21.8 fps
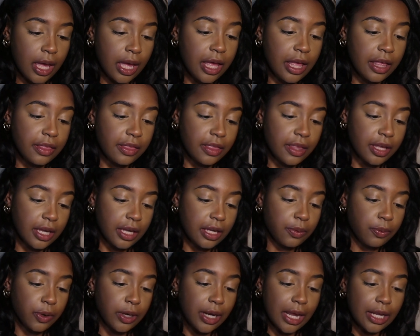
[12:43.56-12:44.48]
And
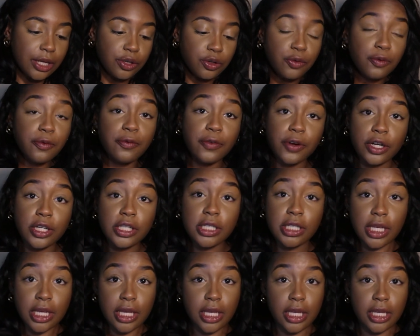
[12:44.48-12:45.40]
then what I do first
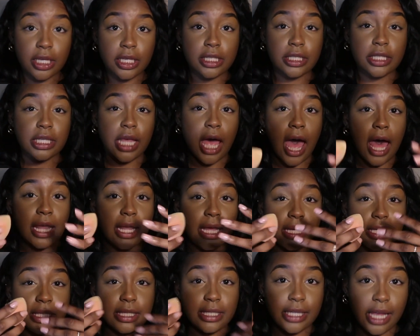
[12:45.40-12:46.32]
is I
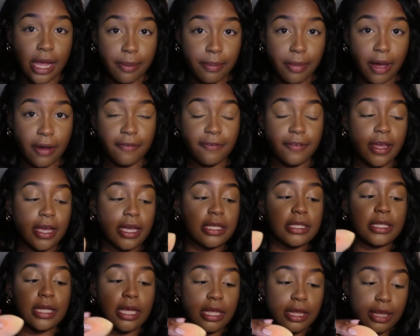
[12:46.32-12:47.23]
like set my
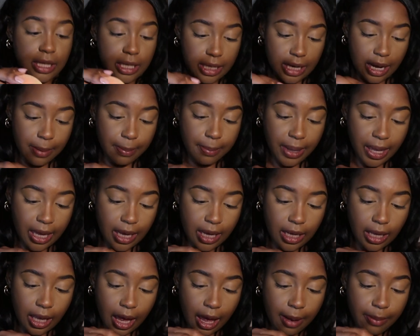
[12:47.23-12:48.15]
face and then I
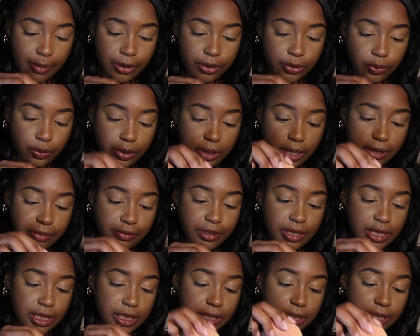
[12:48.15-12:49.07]
bake. I've been doing that
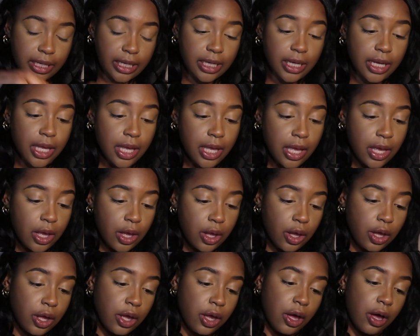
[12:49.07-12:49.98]
recently.
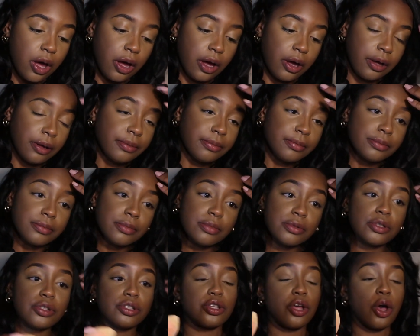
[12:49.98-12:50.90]

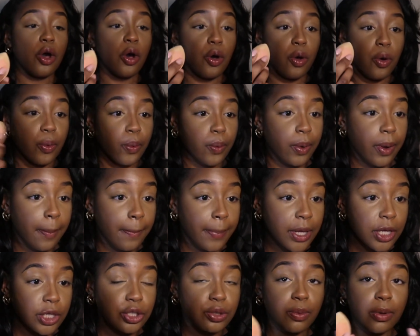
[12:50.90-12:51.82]
So
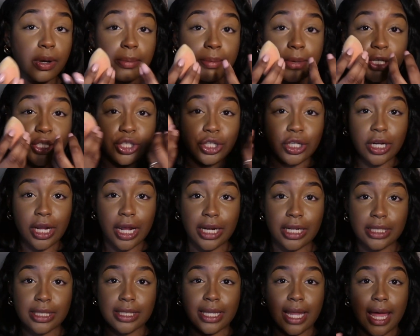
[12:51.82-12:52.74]
because you want to make sure that
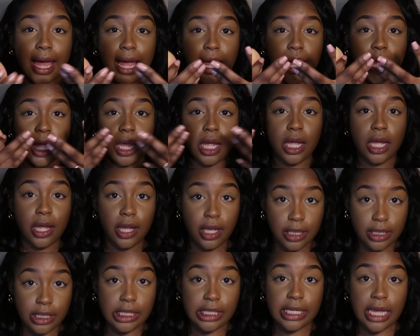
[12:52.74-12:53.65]
it's like
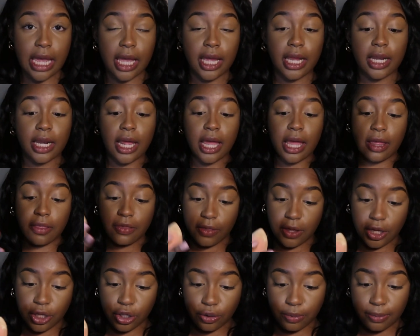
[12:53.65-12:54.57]
set and
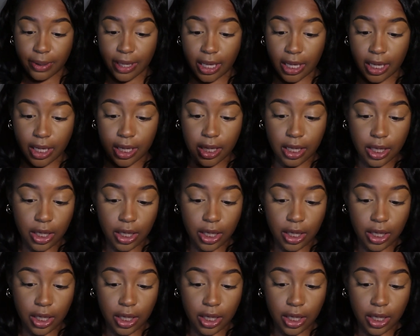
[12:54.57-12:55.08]
then you bake.